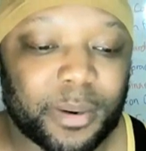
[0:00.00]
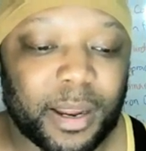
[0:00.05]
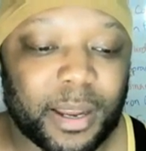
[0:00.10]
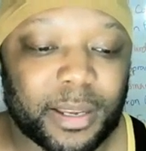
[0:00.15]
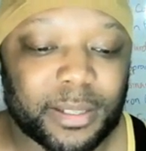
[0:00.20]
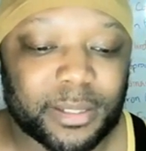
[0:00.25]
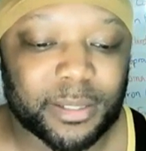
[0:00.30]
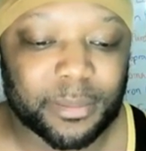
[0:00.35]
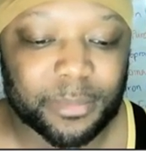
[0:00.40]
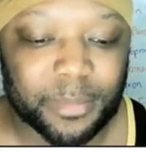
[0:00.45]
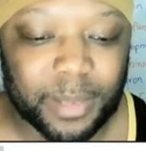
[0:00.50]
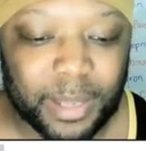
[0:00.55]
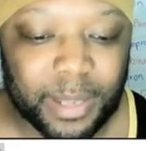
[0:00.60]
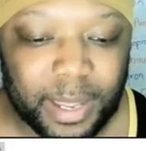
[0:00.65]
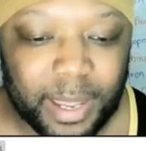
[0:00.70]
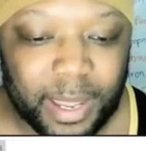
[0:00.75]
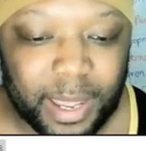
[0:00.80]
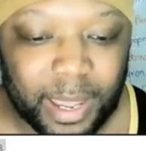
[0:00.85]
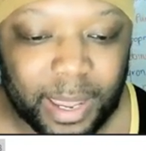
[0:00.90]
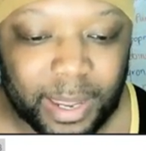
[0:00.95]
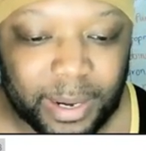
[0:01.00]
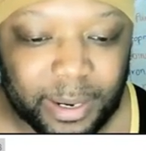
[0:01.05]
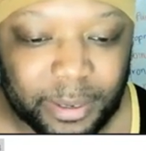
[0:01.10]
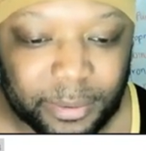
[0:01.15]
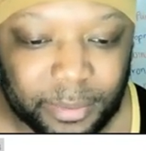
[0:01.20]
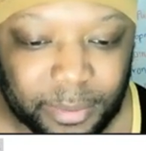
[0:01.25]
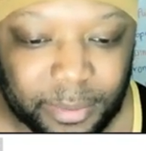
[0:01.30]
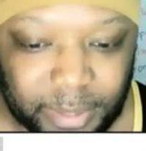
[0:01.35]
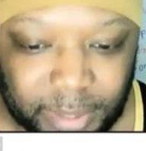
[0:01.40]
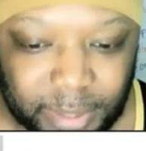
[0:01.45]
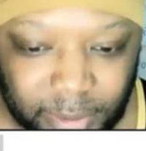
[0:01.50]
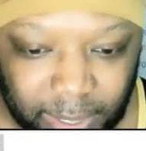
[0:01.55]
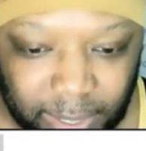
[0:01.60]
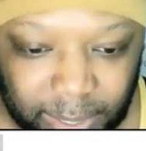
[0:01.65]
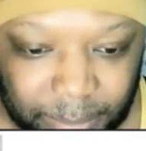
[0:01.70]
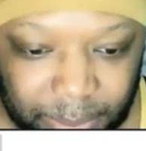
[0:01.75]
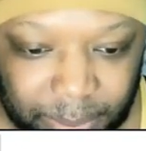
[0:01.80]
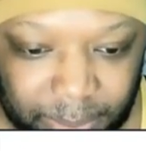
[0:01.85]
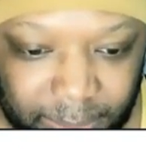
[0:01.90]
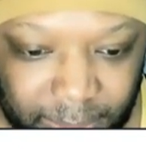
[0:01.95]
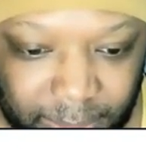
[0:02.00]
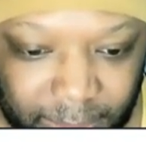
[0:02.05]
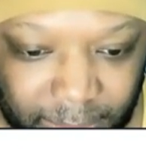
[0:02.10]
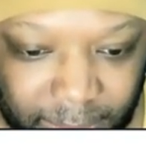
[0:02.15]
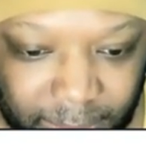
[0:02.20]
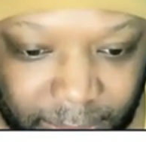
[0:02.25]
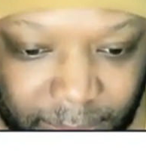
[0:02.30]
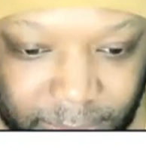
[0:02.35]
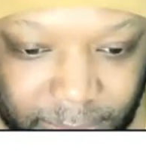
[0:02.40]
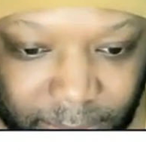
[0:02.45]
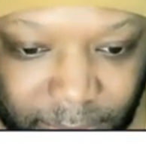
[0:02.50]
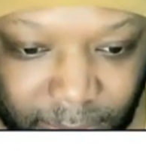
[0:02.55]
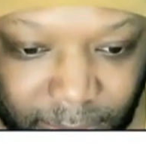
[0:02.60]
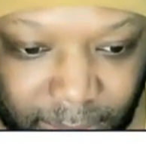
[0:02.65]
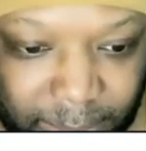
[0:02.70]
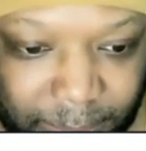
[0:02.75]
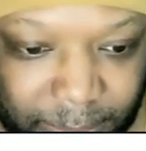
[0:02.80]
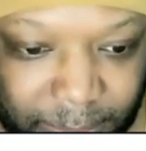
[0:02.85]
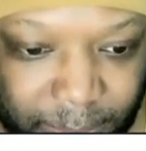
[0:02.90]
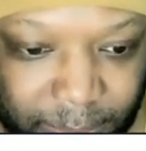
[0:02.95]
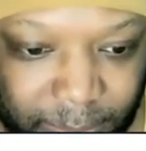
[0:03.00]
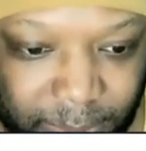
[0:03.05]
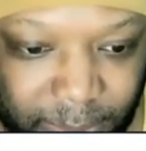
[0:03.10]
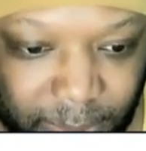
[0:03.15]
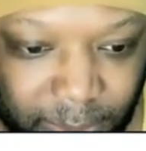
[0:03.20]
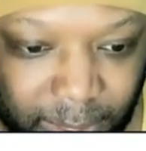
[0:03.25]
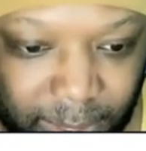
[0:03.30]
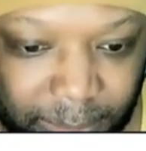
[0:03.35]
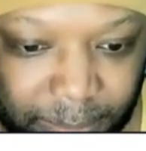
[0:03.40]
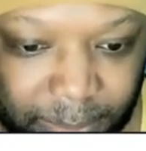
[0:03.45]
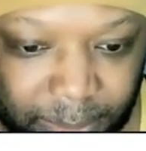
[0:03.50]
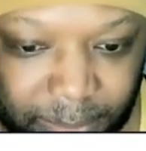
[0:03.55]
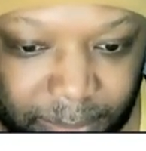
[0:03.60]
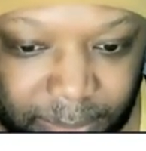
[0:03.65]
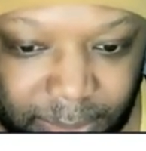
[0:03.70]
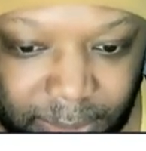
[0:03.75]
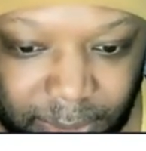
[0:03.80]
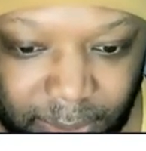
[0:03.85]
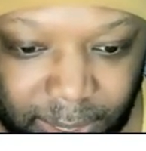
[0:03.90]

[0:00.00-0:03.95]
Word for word: super awesome and it will scrape, it will scrape, it will scrape, it